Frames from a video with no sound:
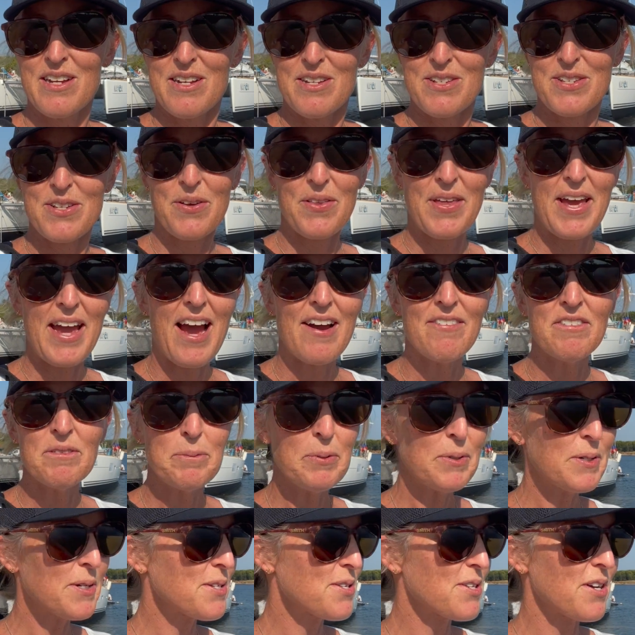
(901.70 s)
So they haven't
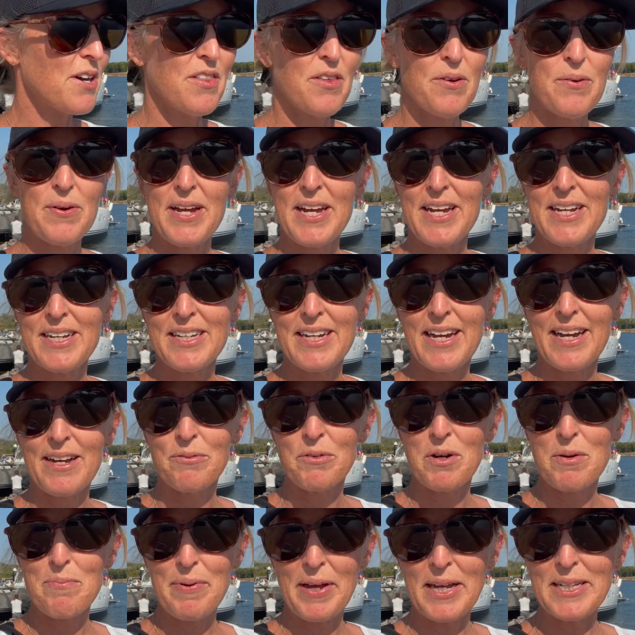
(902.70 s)
put us all the way in yet, and
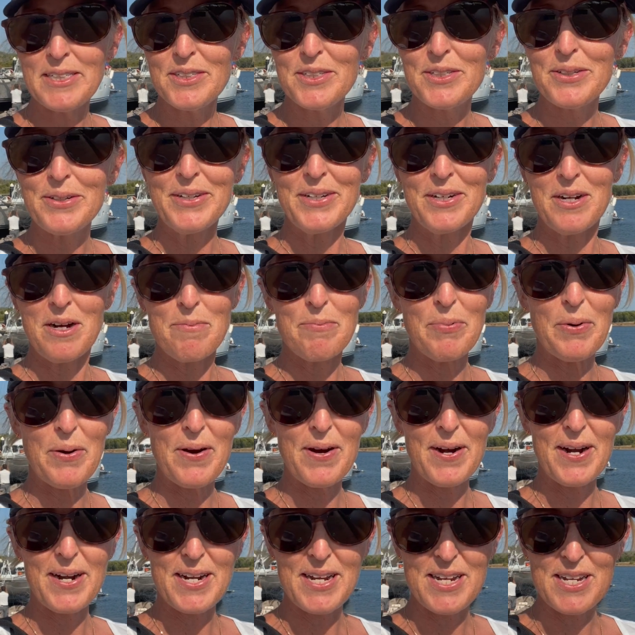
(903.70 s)
what Ben's doing on
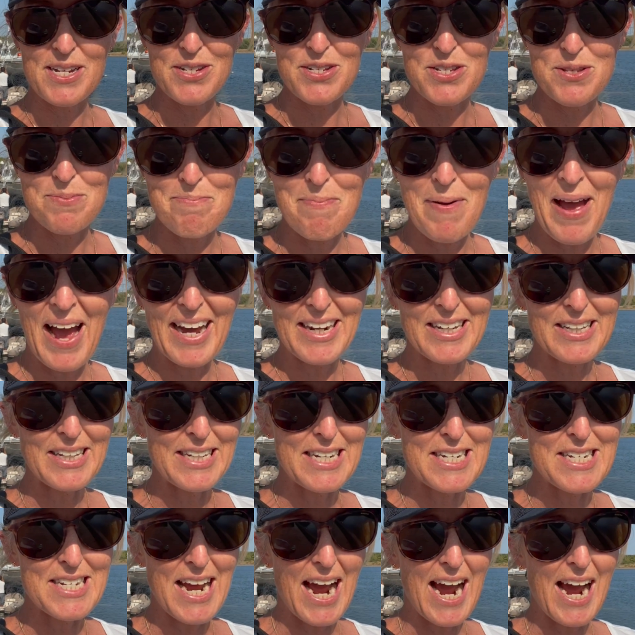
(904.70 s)
board is
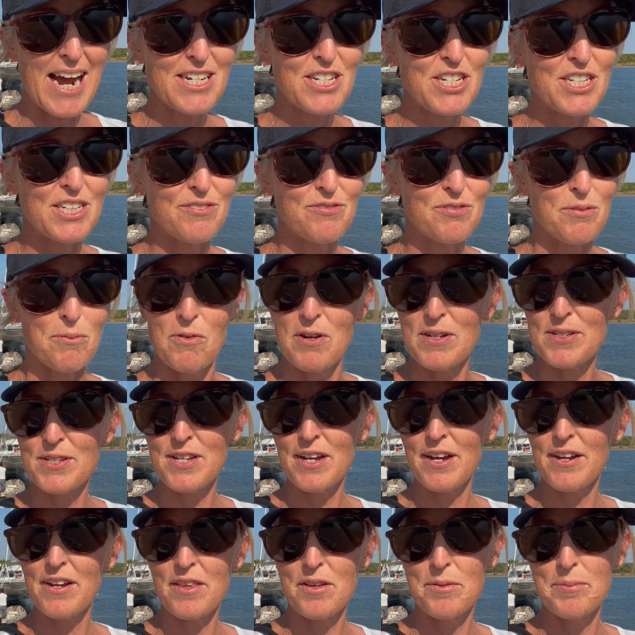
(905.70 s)
madly dashing from one
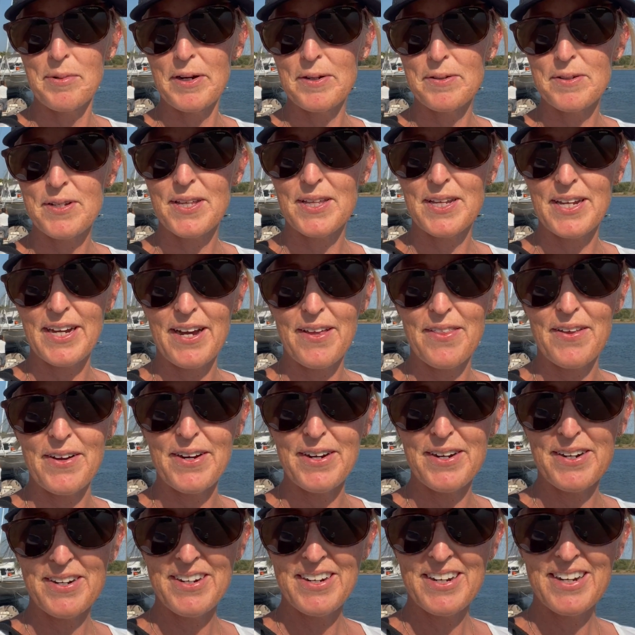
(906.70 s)
side of the boat to the
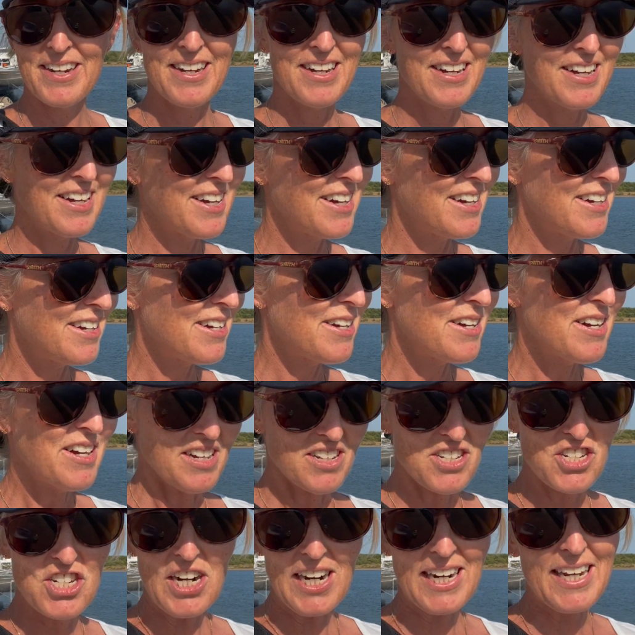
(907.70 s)
other,
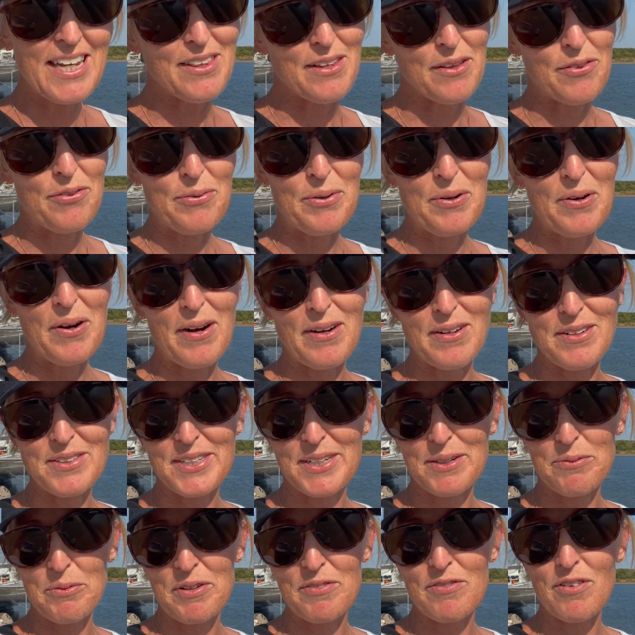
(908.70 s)
checking the through hulls
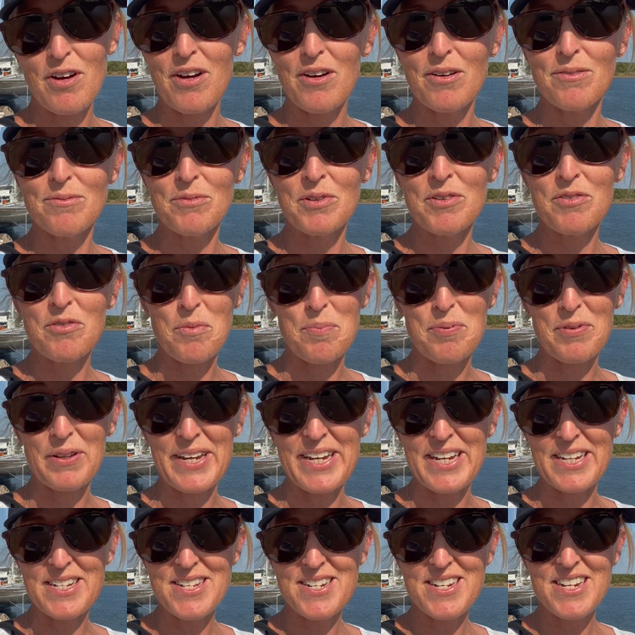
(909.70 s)
that we've
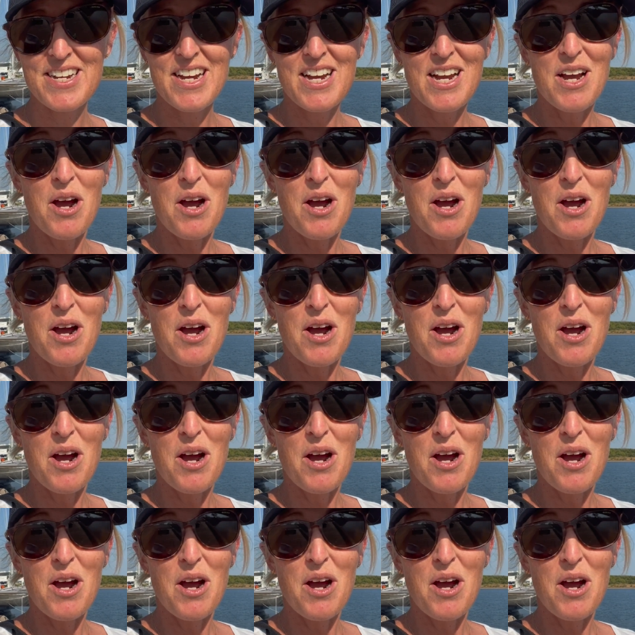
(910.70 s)
replaced.